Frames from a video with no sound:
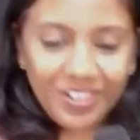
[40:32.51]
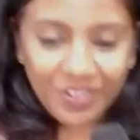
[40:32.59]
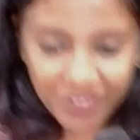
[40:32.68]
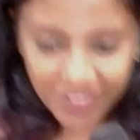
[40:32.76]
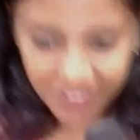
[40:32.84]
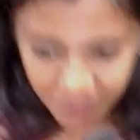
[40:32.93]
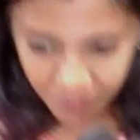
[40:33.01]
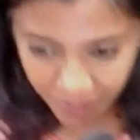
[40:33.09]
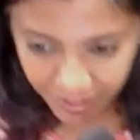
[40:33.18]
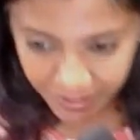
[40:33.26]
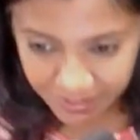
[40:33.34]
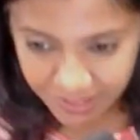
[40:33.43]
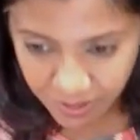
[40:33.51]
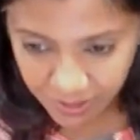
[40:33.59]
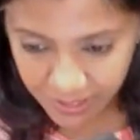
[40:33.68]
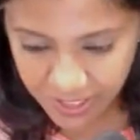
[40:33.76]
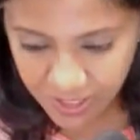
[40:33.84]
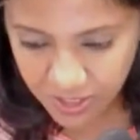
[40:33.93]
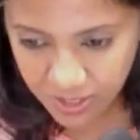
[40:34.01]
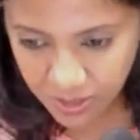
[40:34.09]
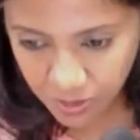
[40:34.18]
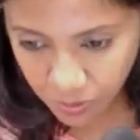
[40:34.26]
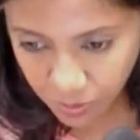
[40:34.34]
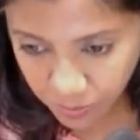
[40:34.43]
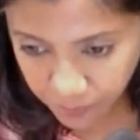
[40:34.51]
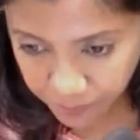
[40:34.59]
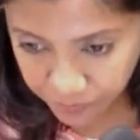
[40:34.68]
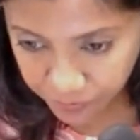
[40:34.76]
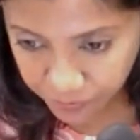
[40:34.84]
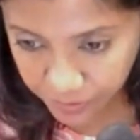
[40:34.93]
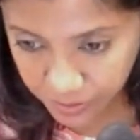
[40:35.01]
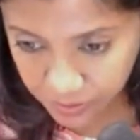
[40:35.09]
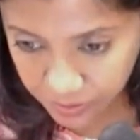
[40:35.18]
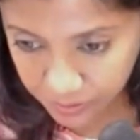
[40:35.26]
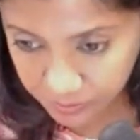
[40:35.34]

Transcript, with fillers: Okay, fine. So let's just go further.